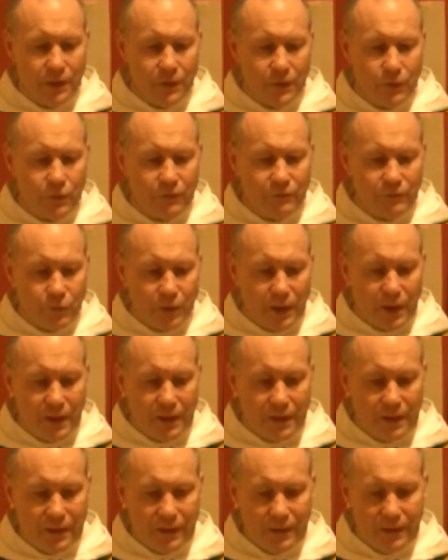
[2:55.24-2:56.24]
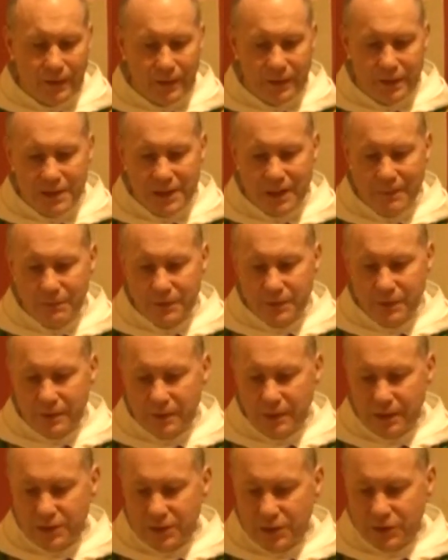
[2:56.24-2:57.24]
who have quietly accepted
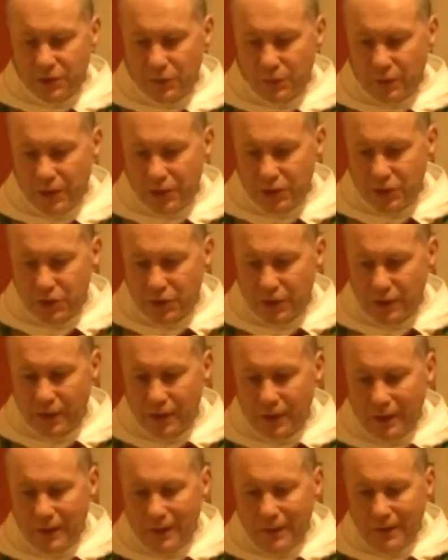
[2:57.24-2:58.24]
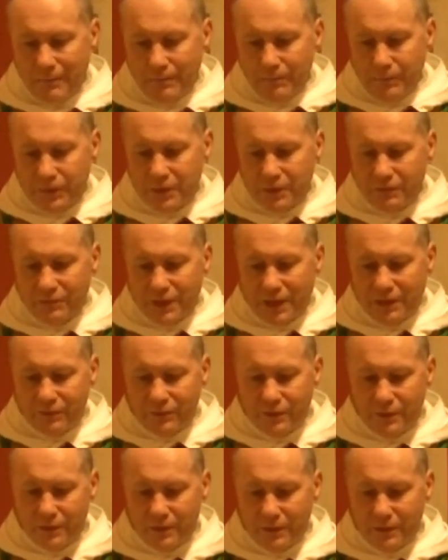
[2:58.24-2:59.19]
their situation but have never